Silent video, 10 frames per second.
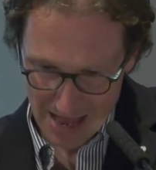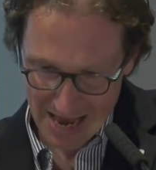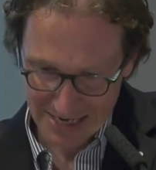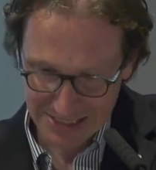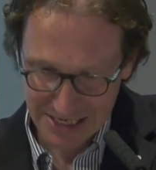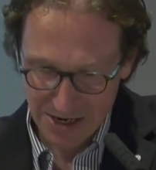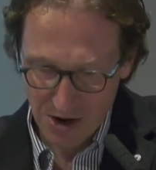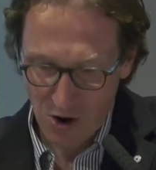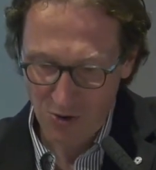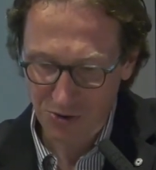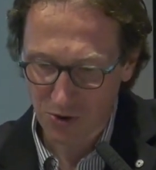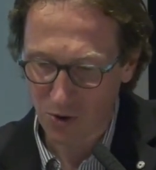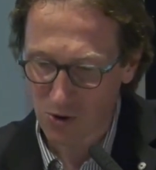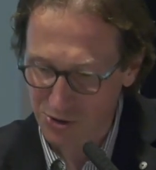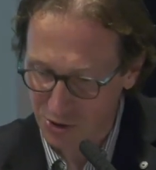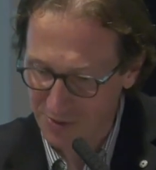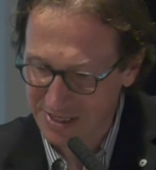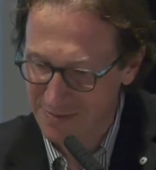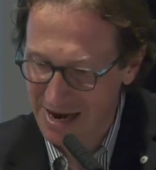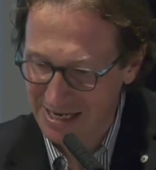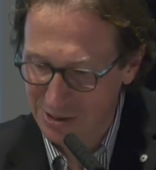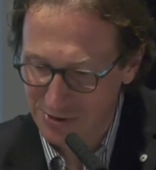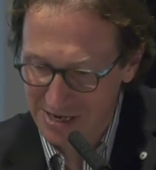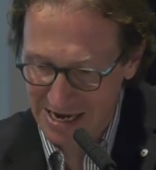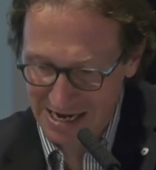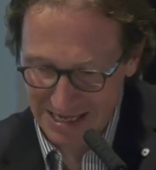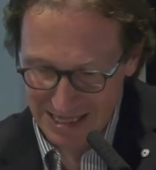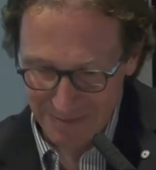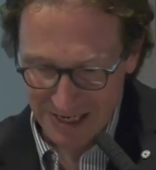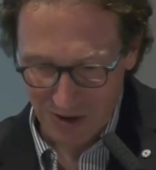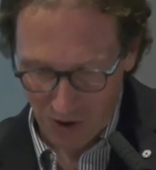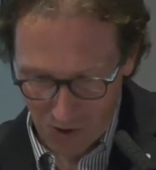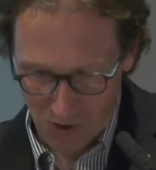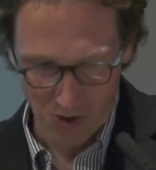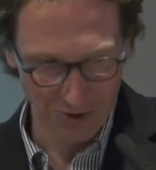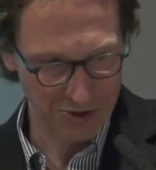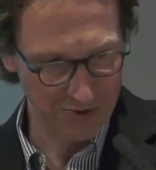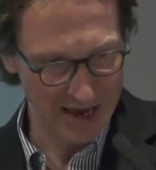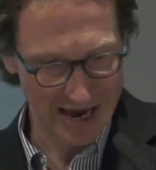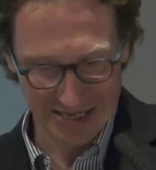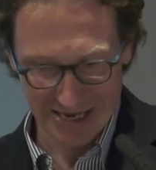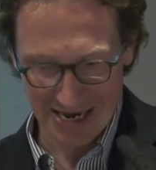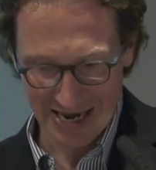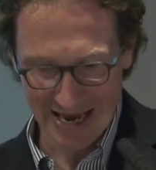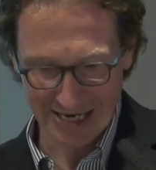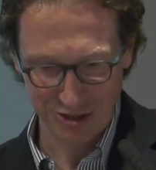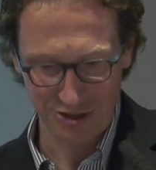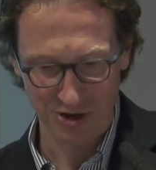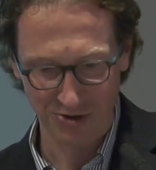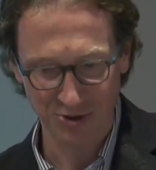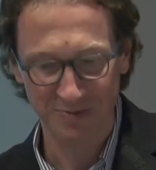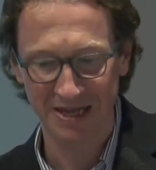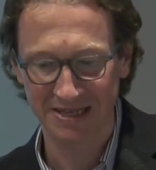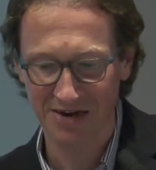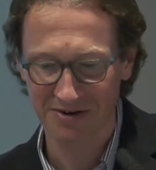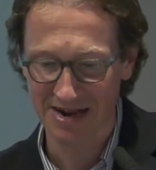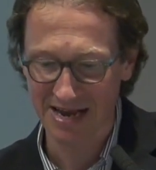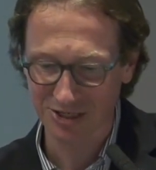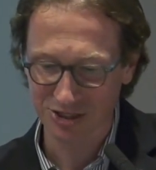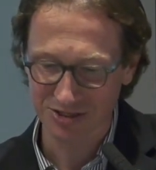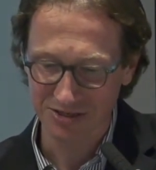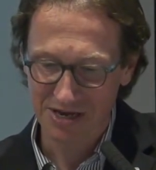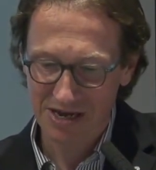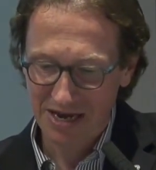And although it might look a little bit odd to add a lecture on humanitarian action